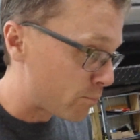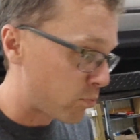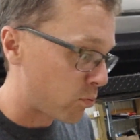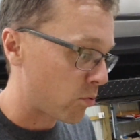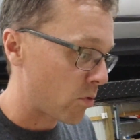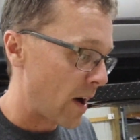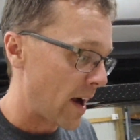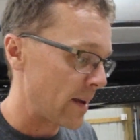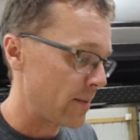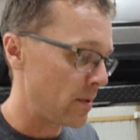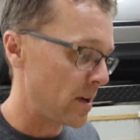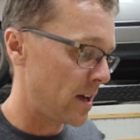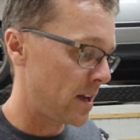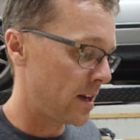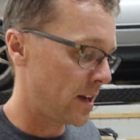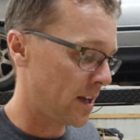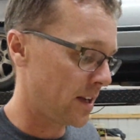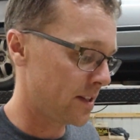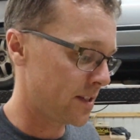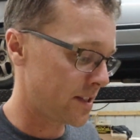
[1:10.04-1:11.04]
prime
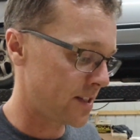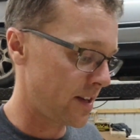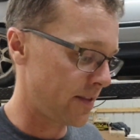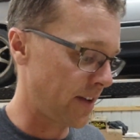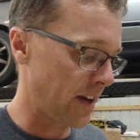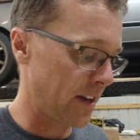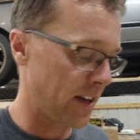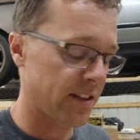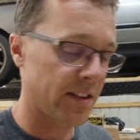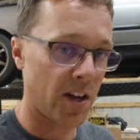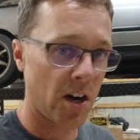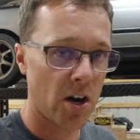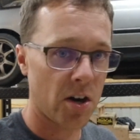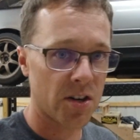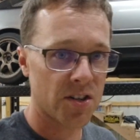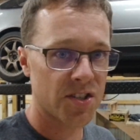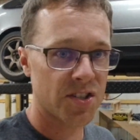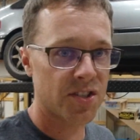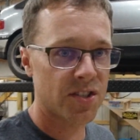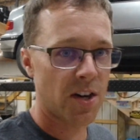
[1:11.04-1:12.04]
it and see if I can get the car
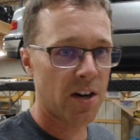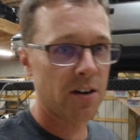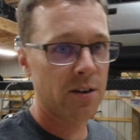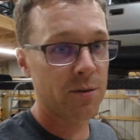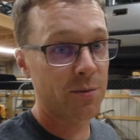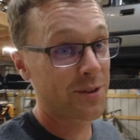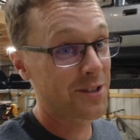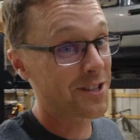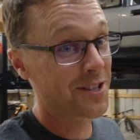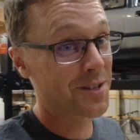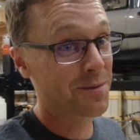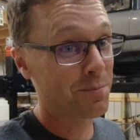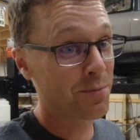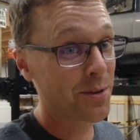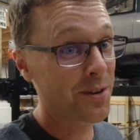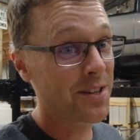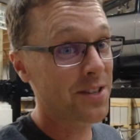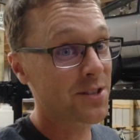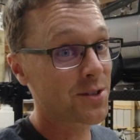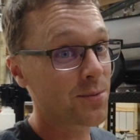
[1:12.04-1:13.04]
to start, which is
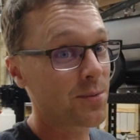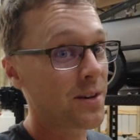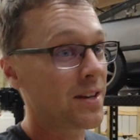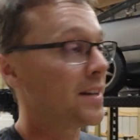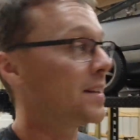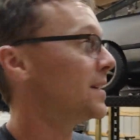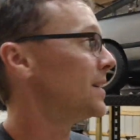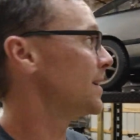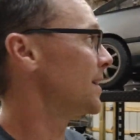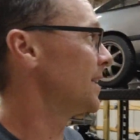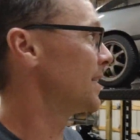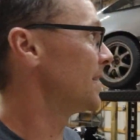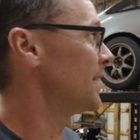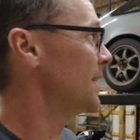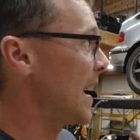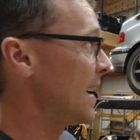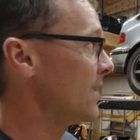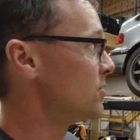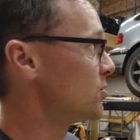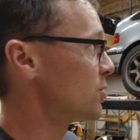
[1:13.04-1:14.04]
pretty sweet. Like,
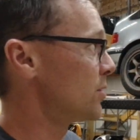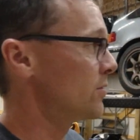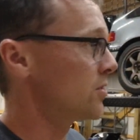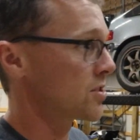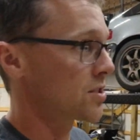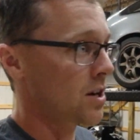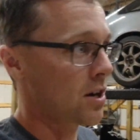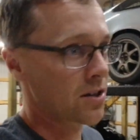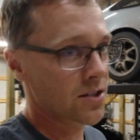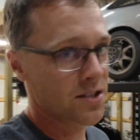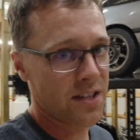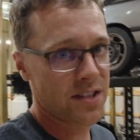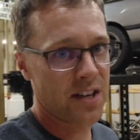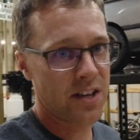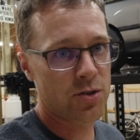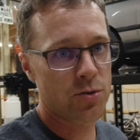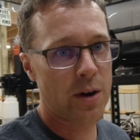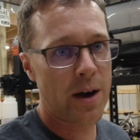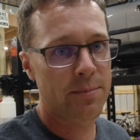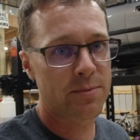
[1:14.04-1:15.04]
I haven't driven this car since I
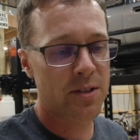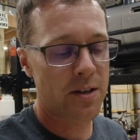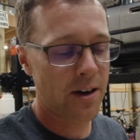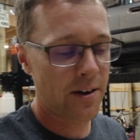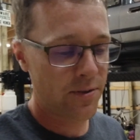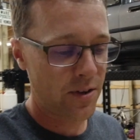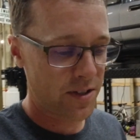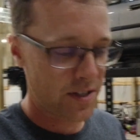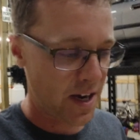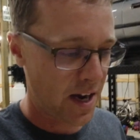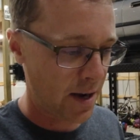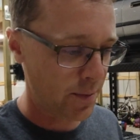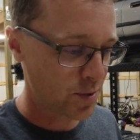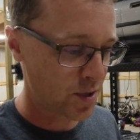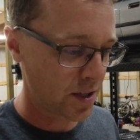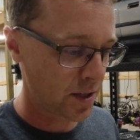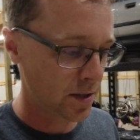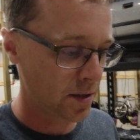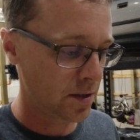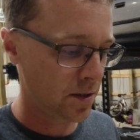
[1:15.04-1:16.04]
dropped it off at
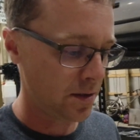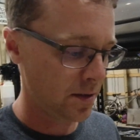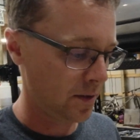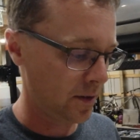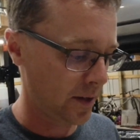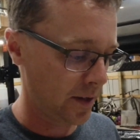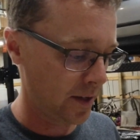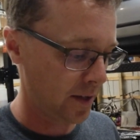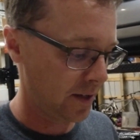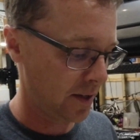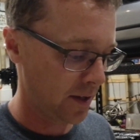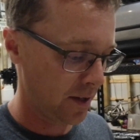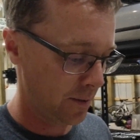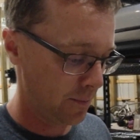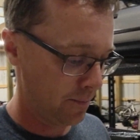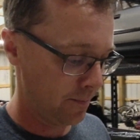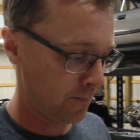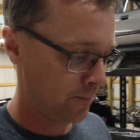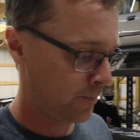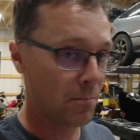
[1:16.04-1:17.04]
Thompson, like
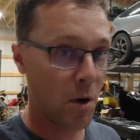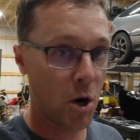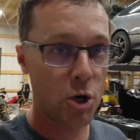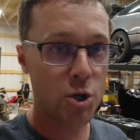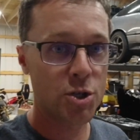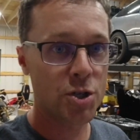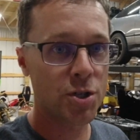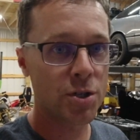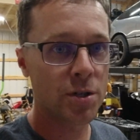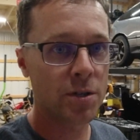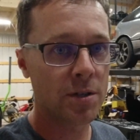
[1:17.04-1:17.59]
in March.